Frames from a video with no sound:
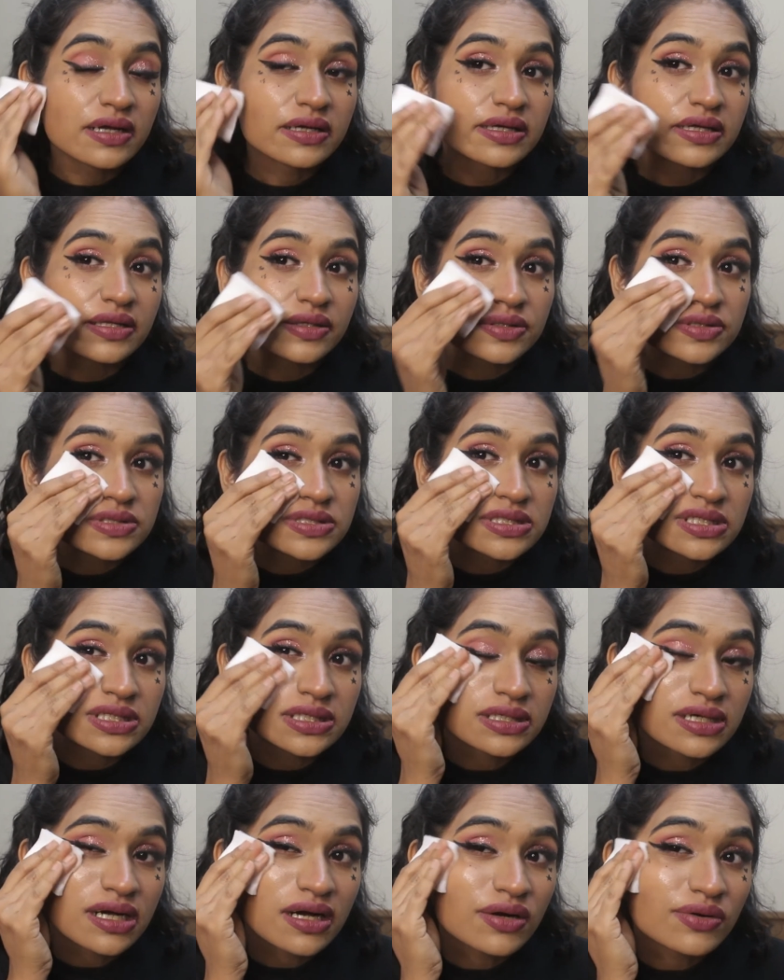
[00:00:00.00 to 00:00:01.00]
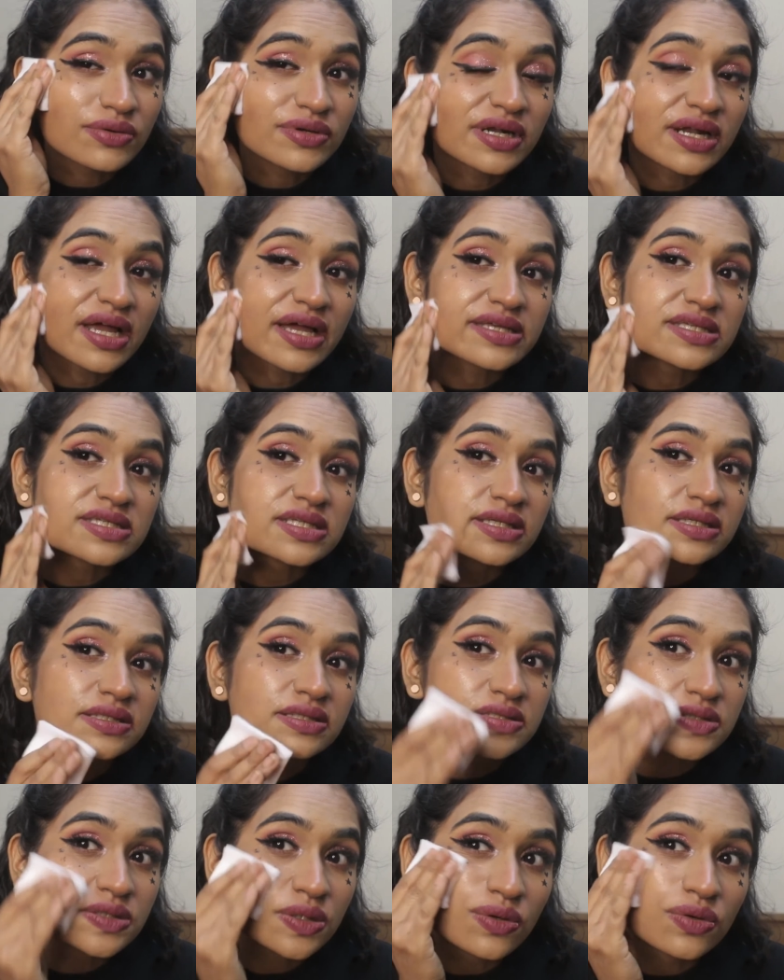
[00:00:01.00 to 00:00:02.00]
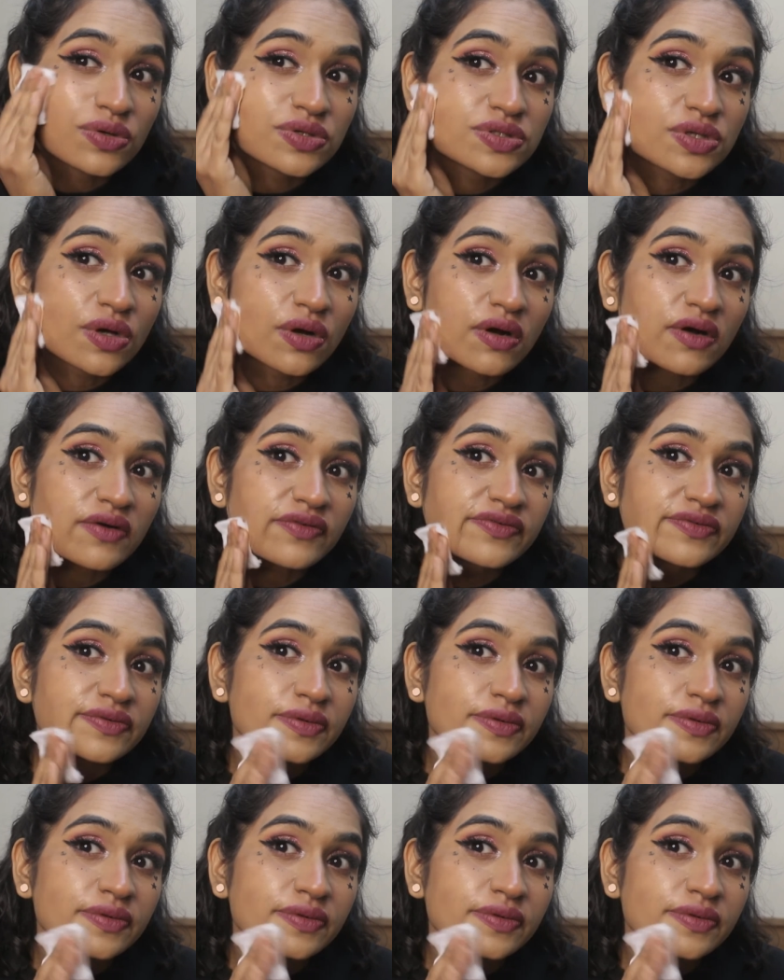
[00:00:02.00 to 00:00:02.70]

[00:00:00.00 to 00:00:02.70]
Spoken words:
Can you see how nicely this goes on?